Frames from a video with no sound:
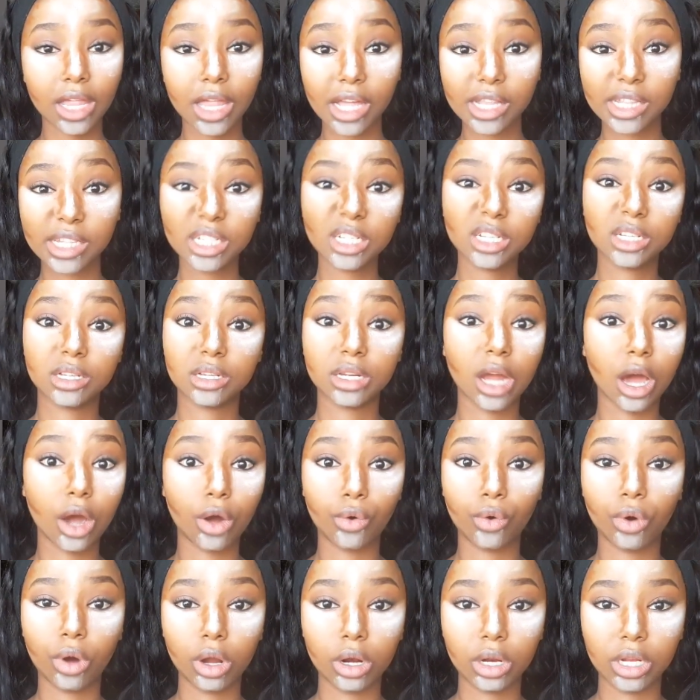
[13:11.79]
And that's it.
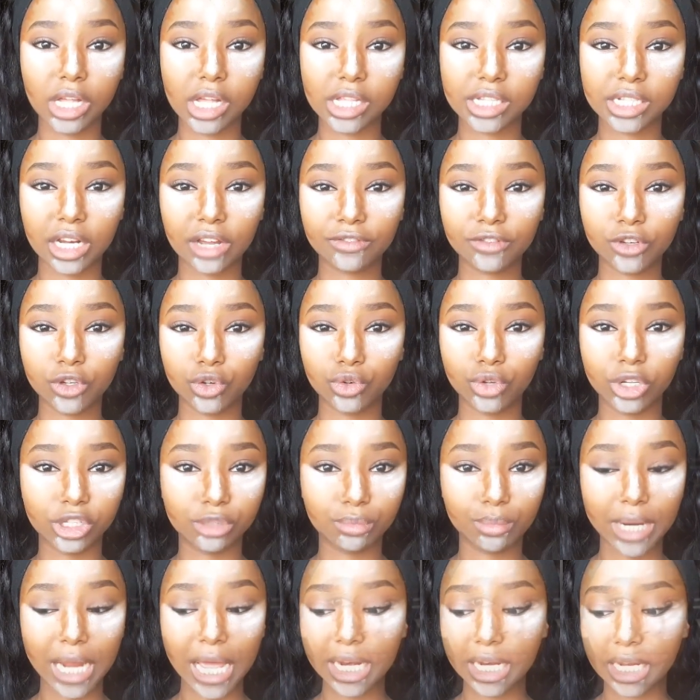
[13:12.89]
Now all that's left to do
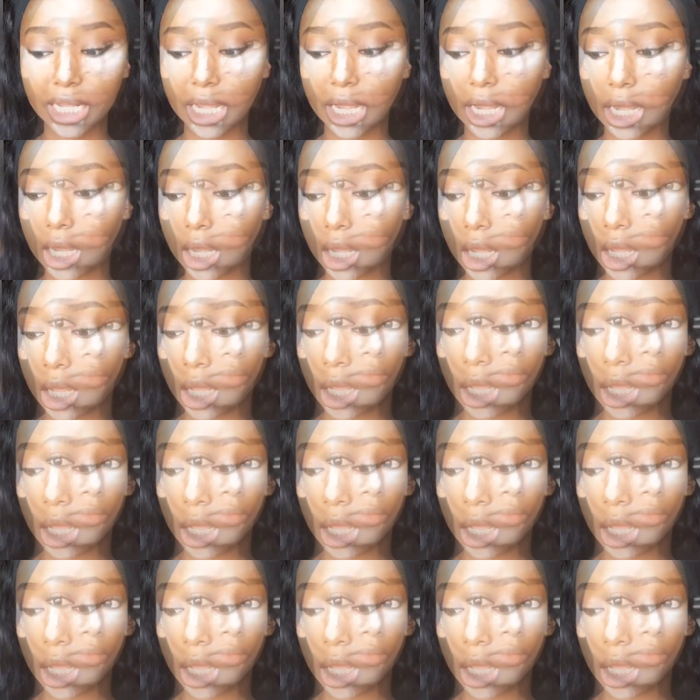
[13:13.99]
is blending.